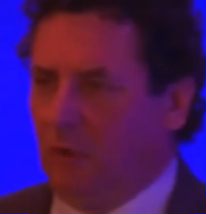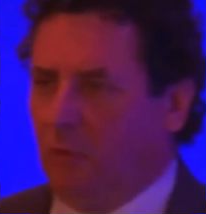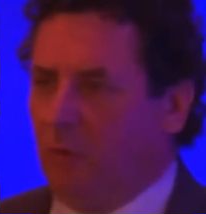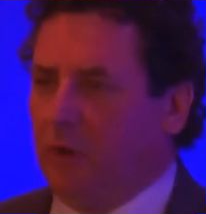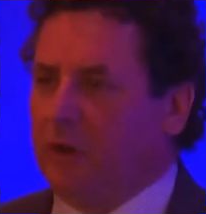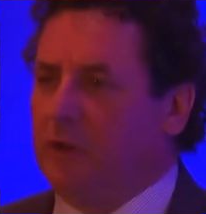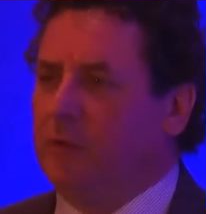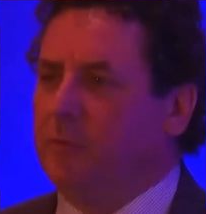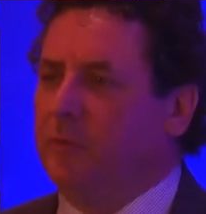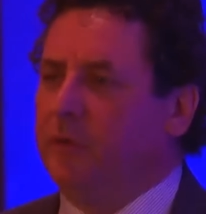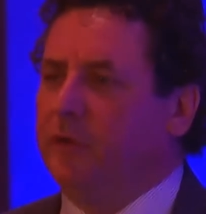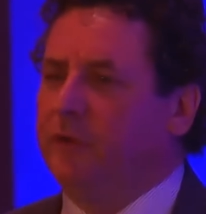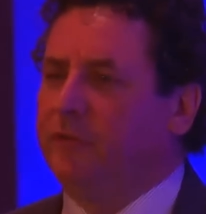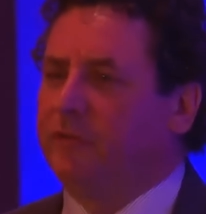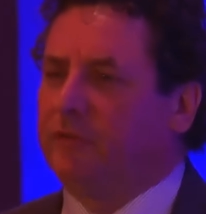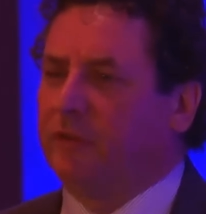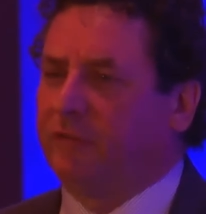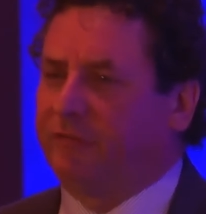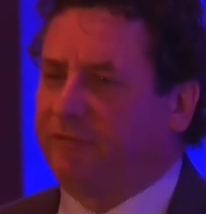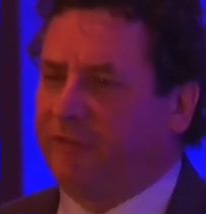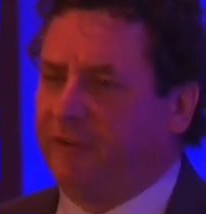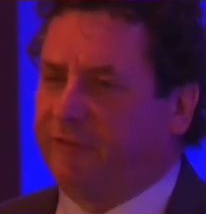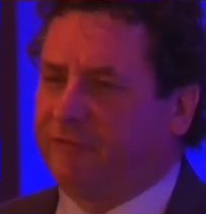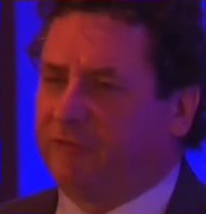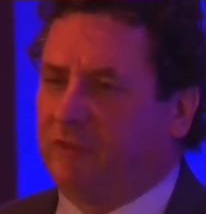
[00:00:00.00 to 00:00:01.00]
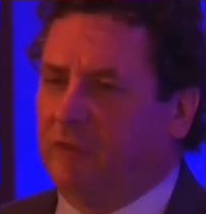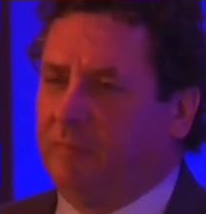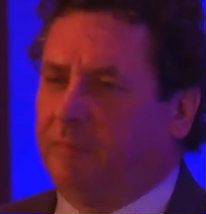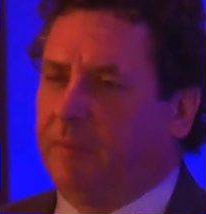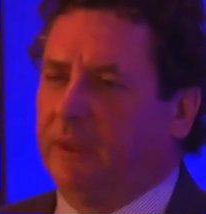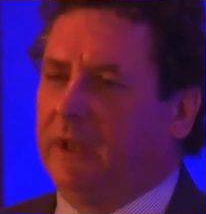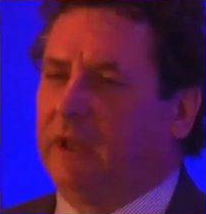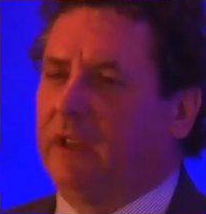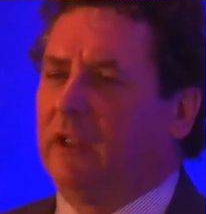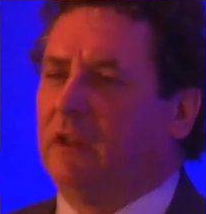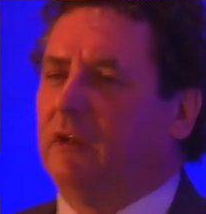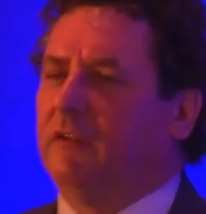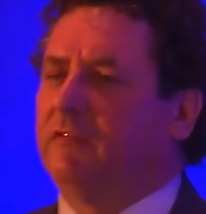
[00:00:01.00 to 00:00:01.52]
When you move to 50
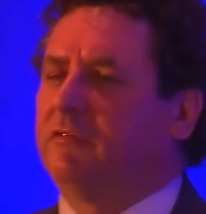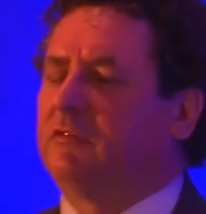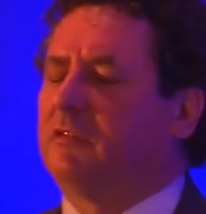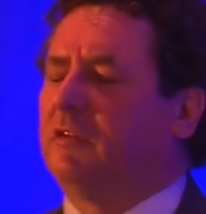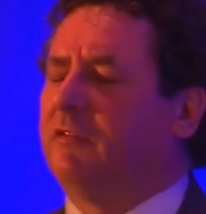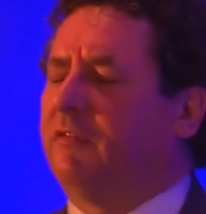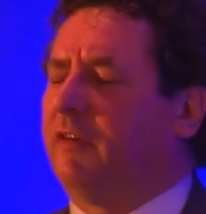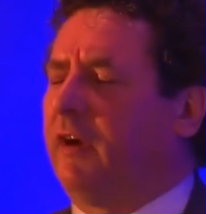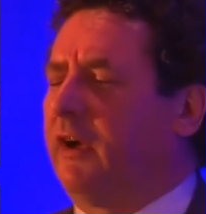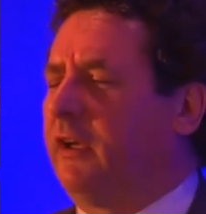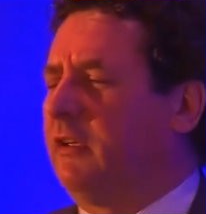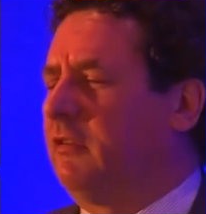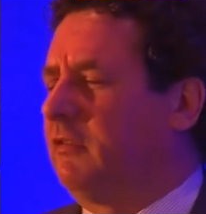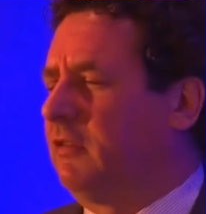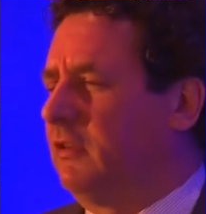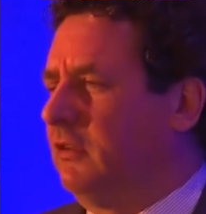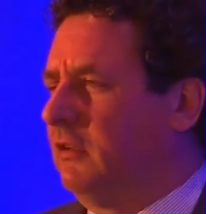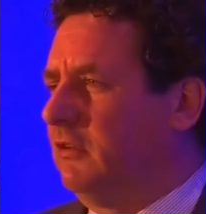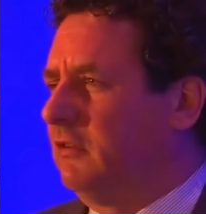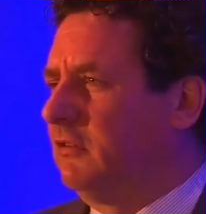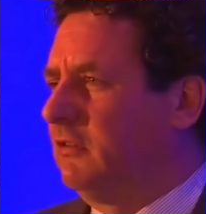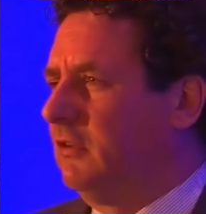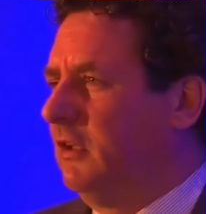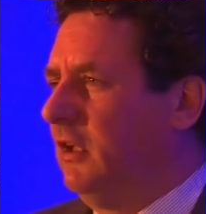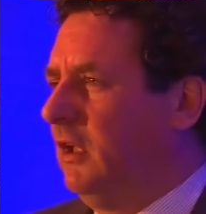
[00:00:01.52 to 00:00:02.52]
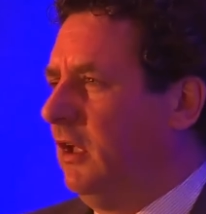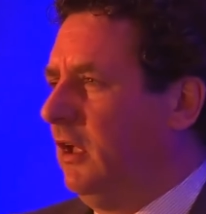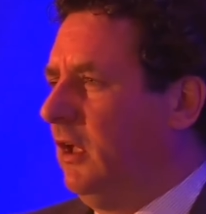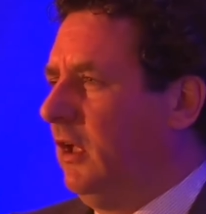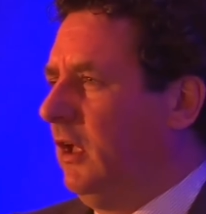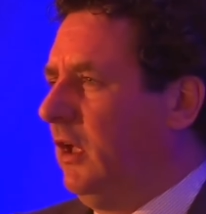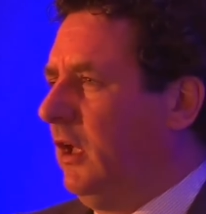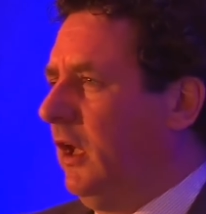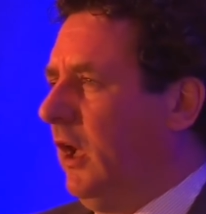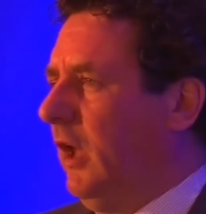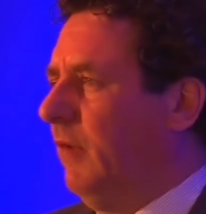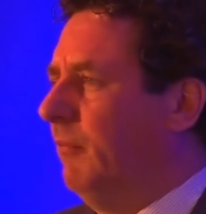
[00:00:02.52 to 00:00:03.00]
billion devices,